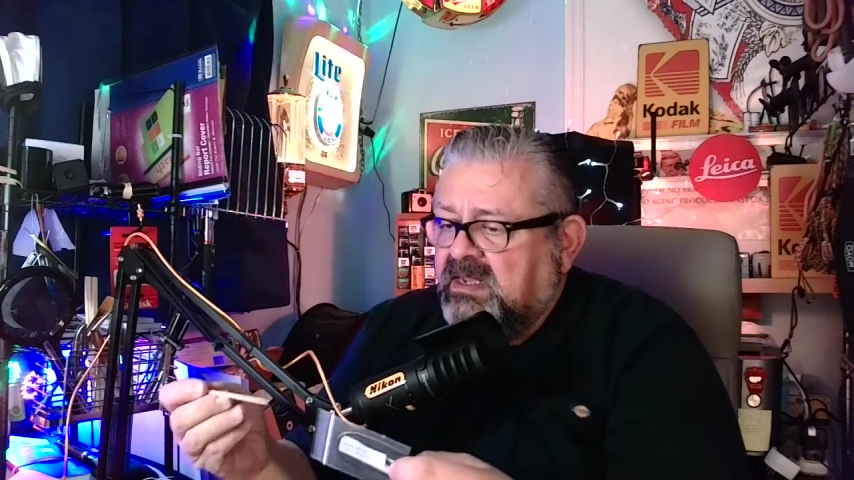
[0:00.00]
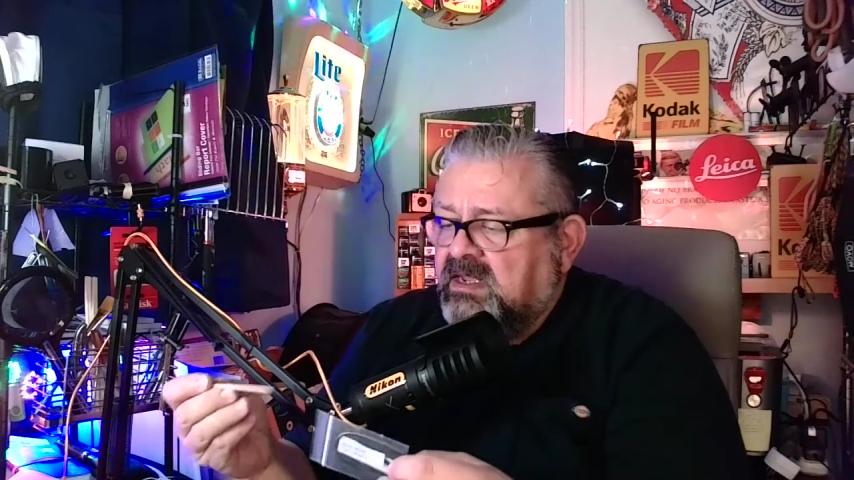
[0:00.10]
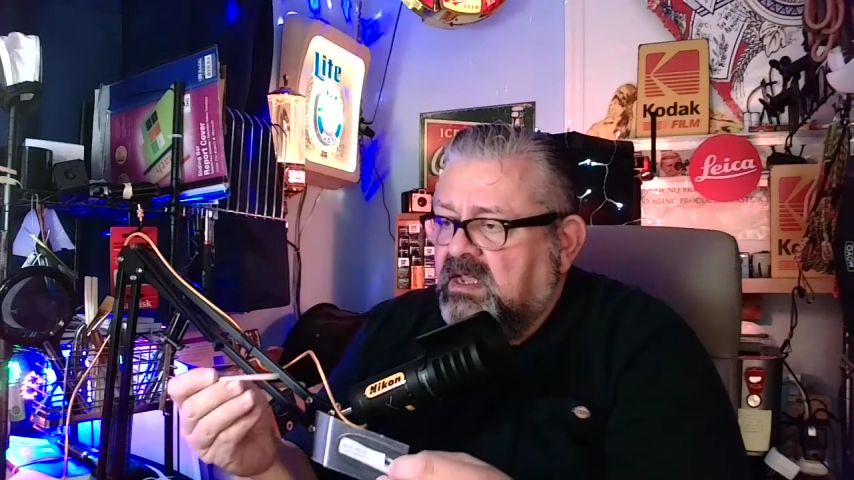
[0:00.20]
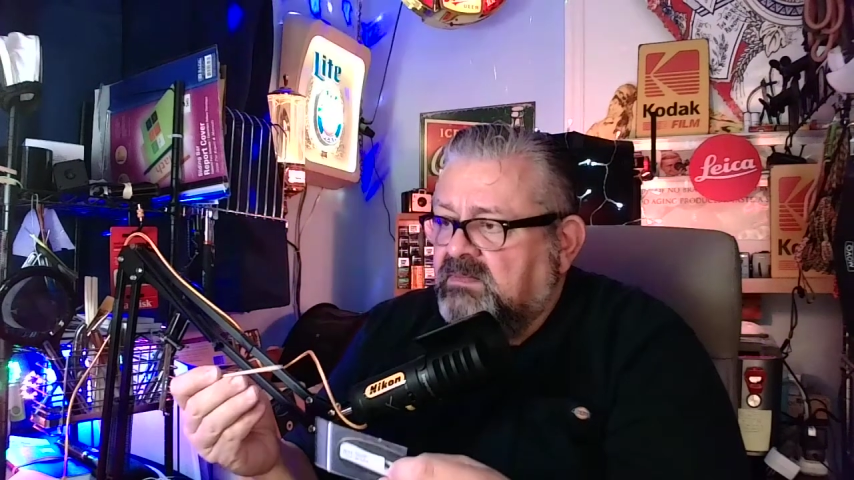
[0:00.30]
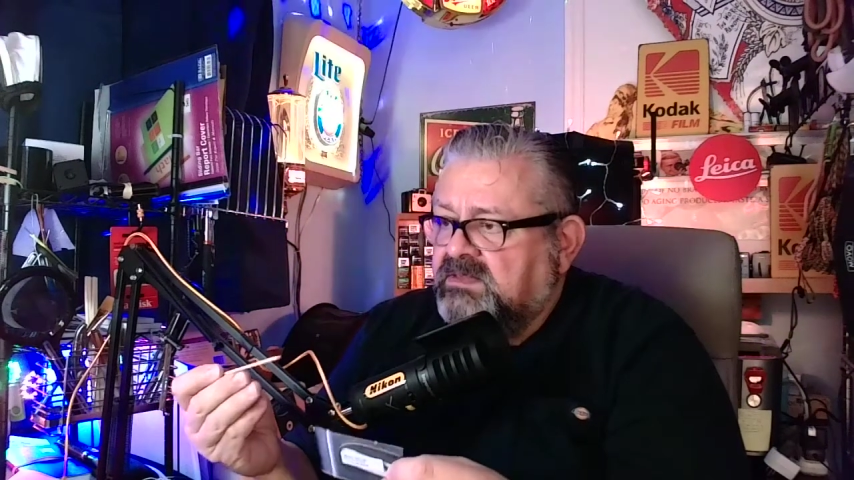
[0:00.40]

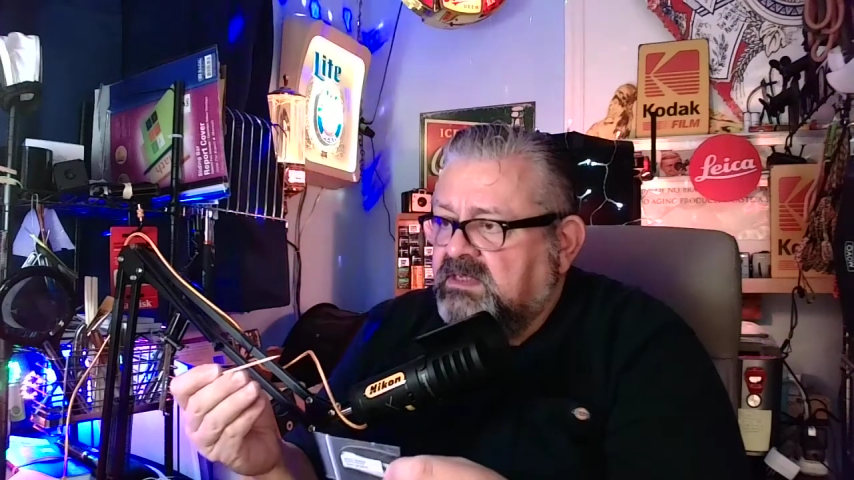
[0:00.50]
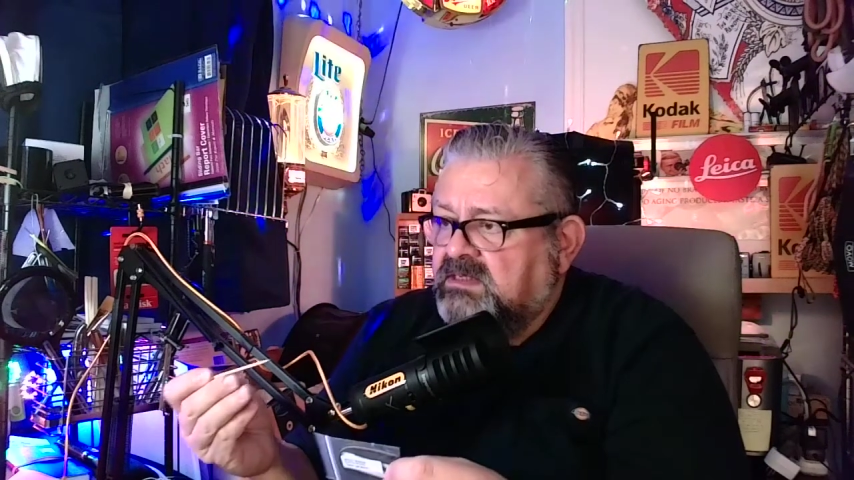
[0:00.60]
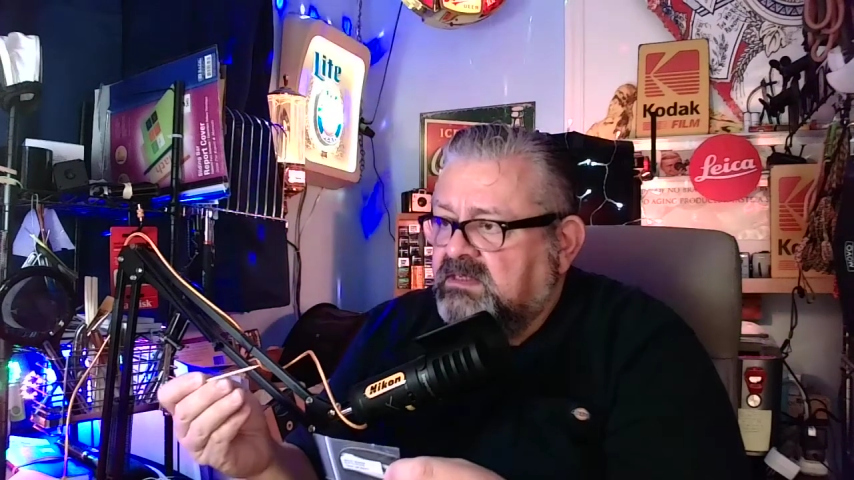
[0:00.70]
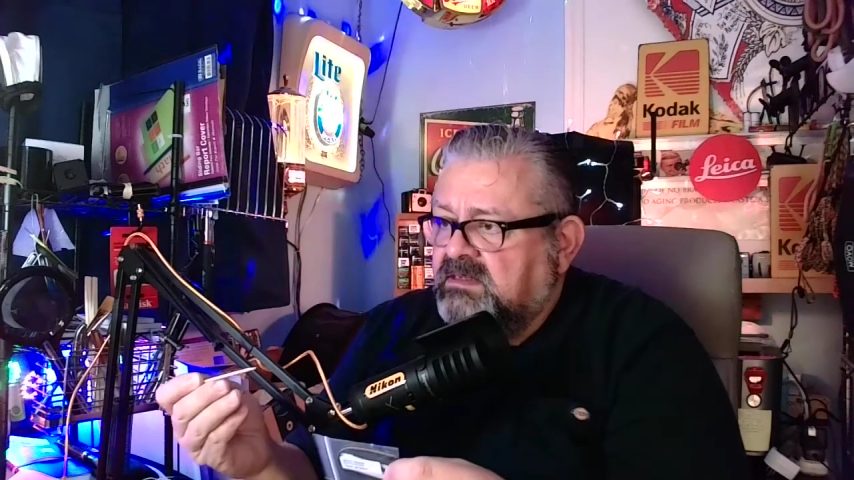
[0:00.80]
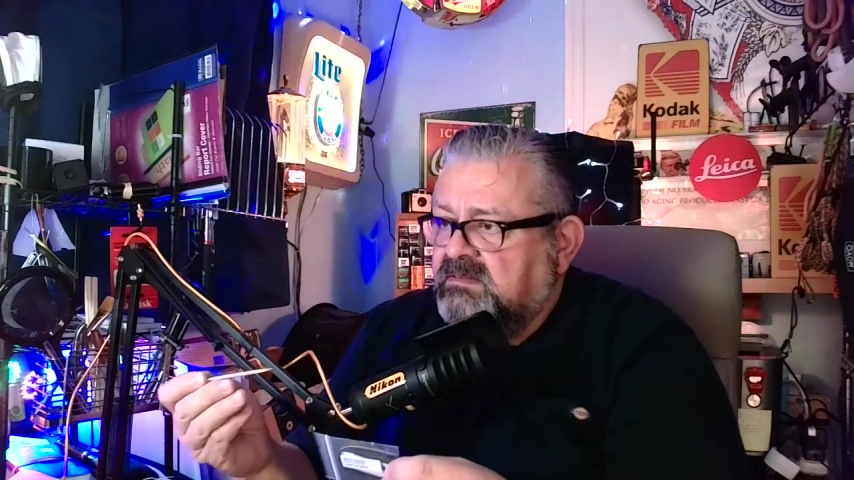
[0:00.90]
Comes this
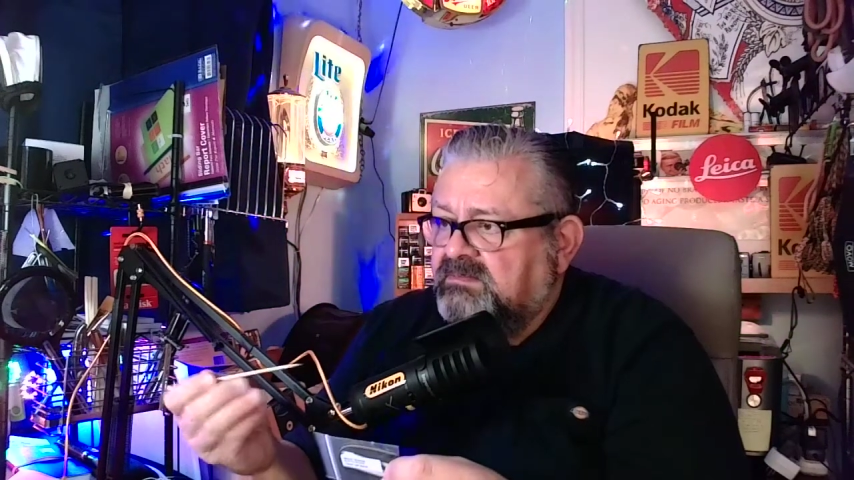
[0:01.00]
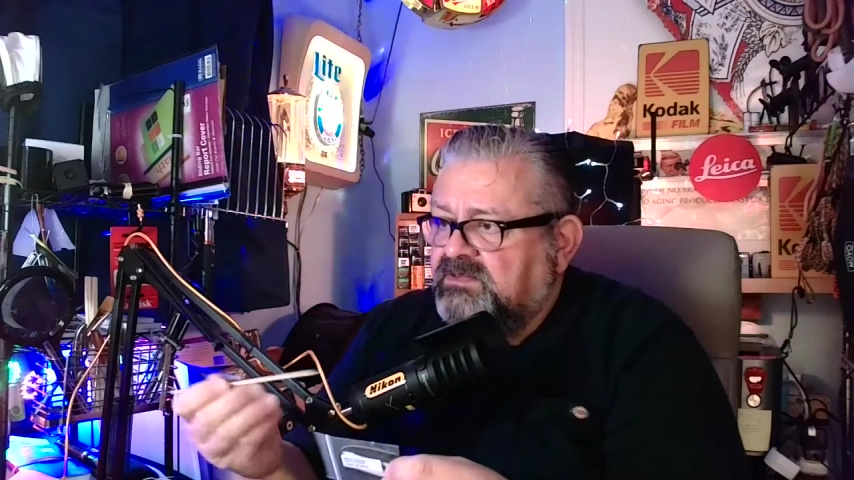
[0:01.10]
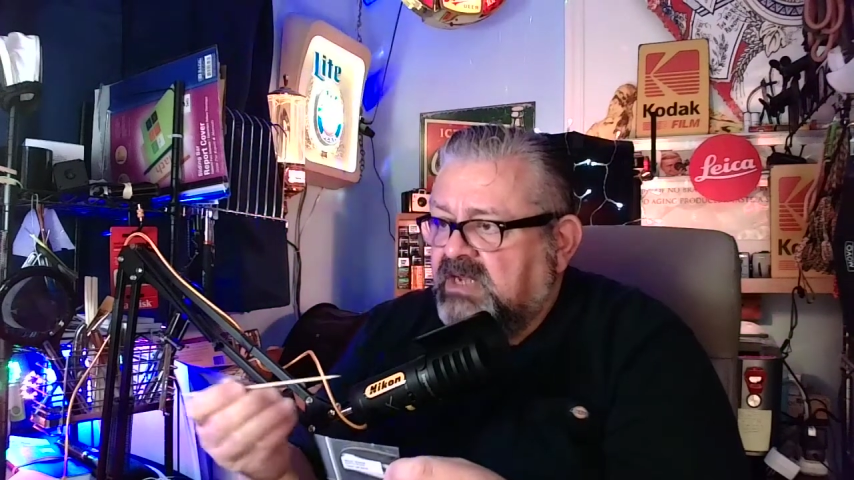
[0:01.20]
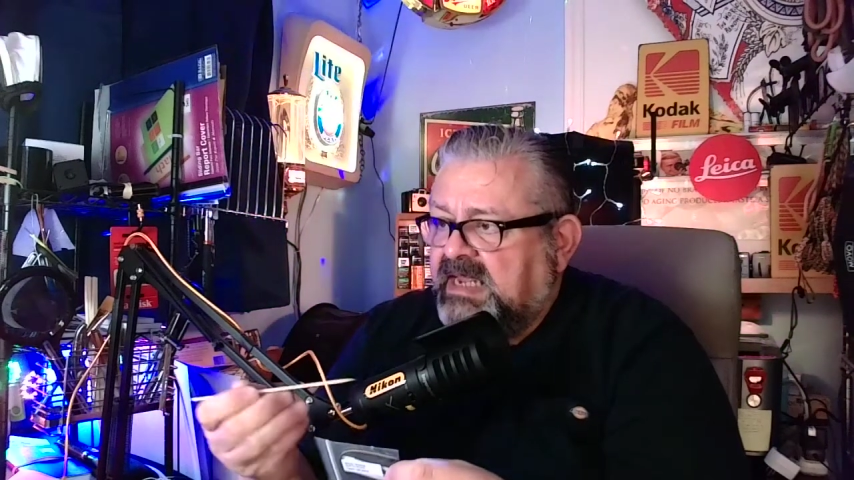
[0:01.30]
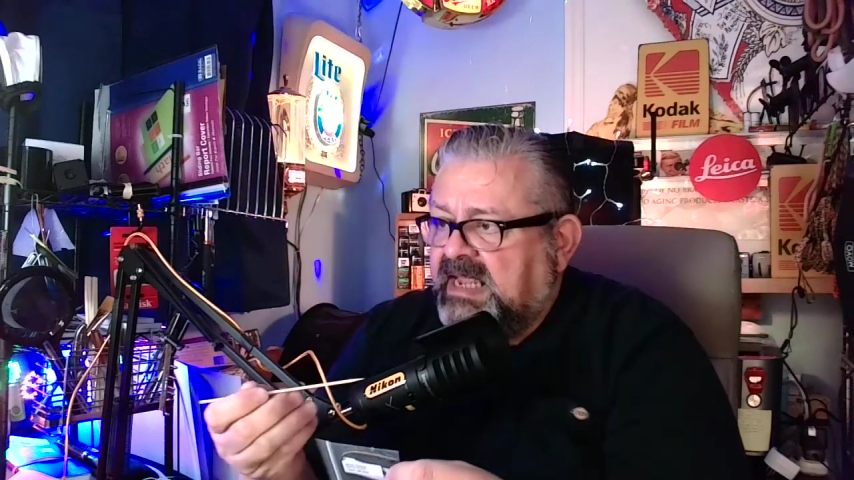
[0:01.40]

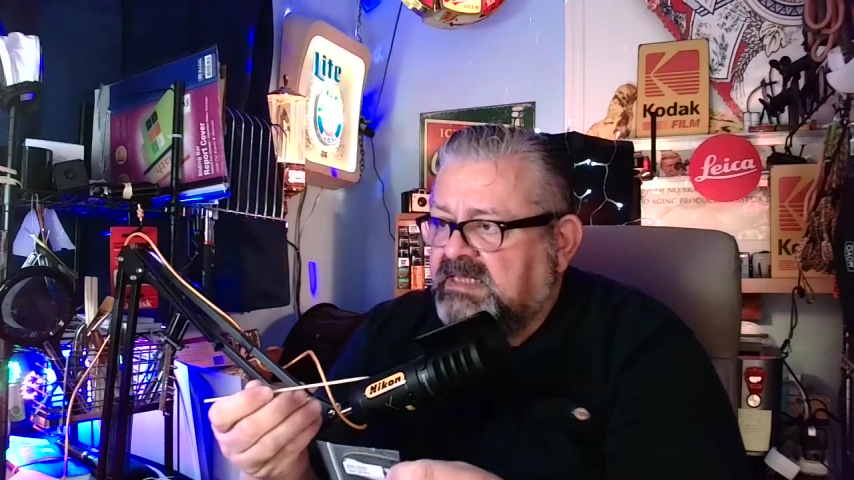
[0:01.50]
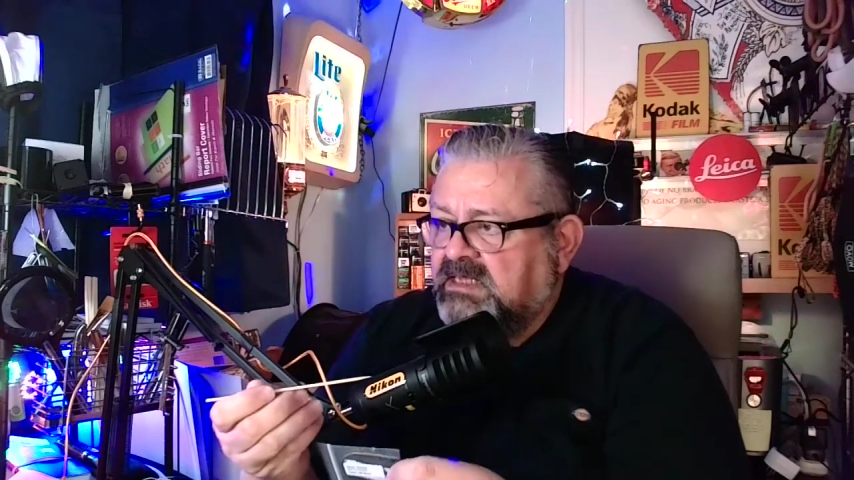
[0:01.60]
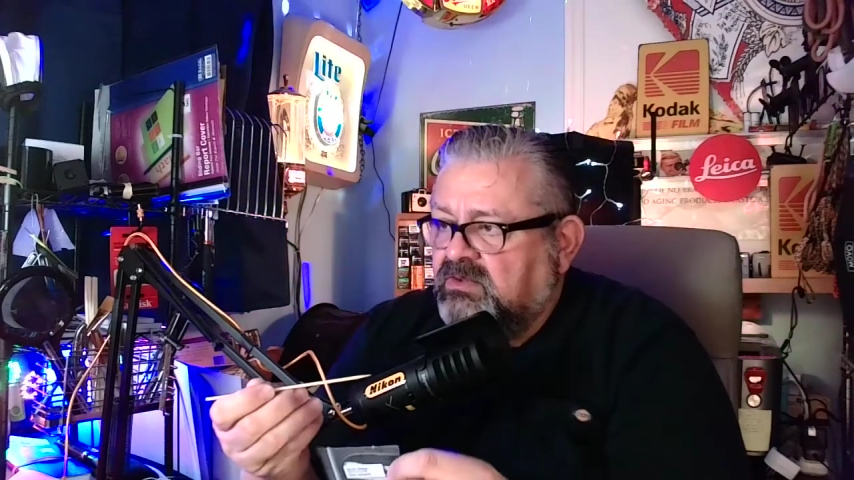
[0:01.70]
gigantic